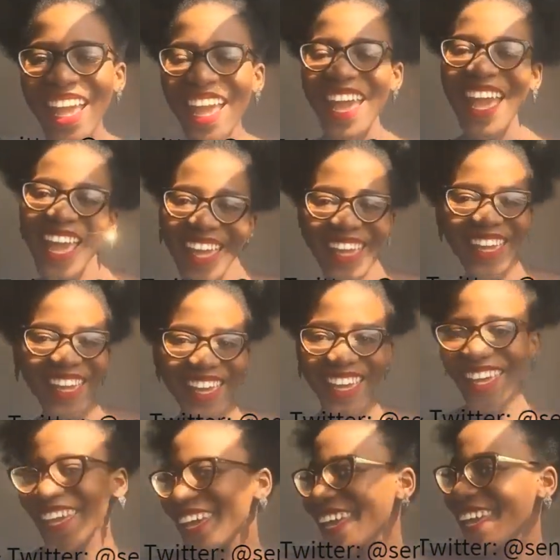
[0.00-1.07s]
Hey,
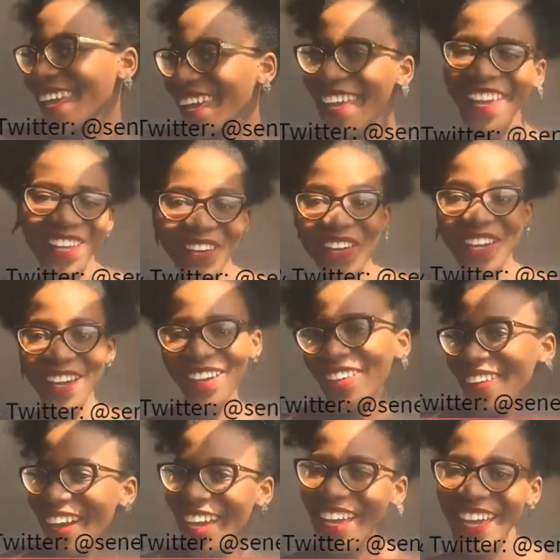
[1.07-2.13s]
your
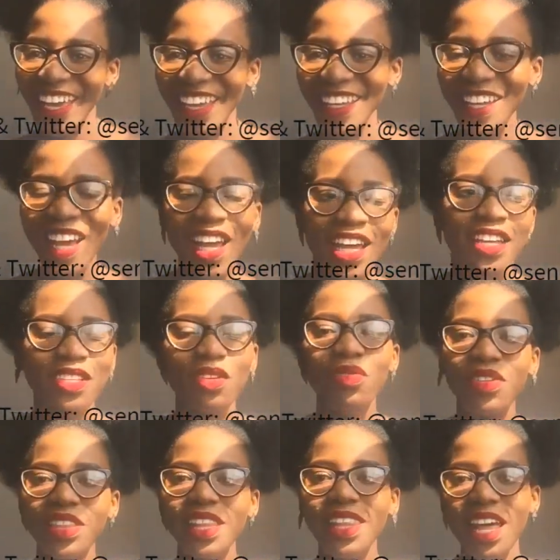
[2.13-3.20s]
girl again. So
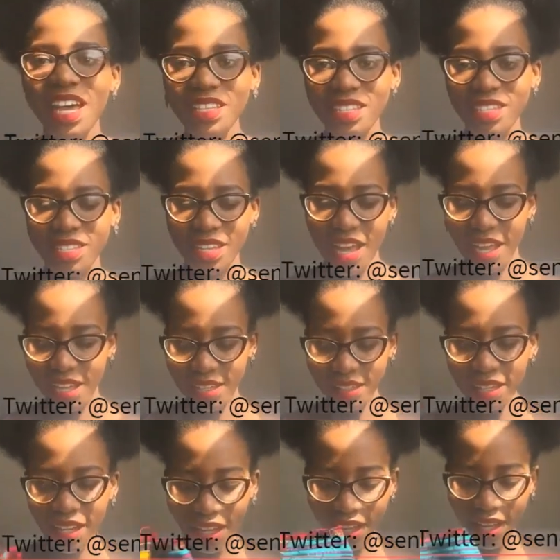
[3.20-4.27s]
for the last style,